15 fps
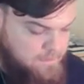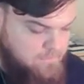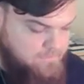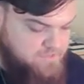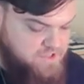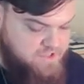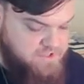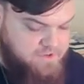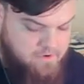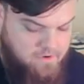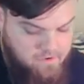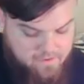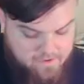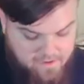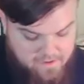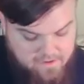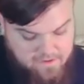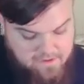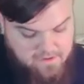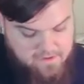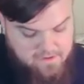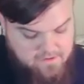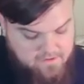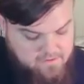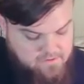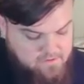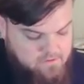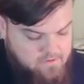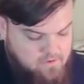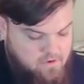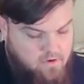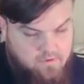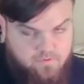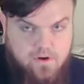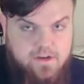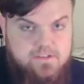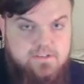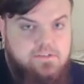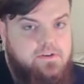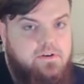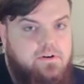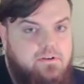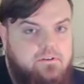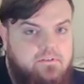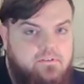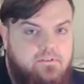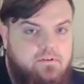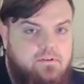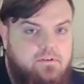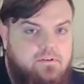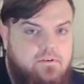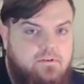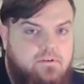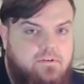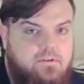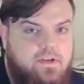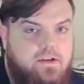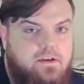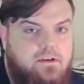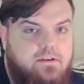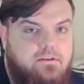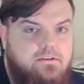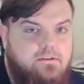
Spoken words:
start and end our phrases on. Okay?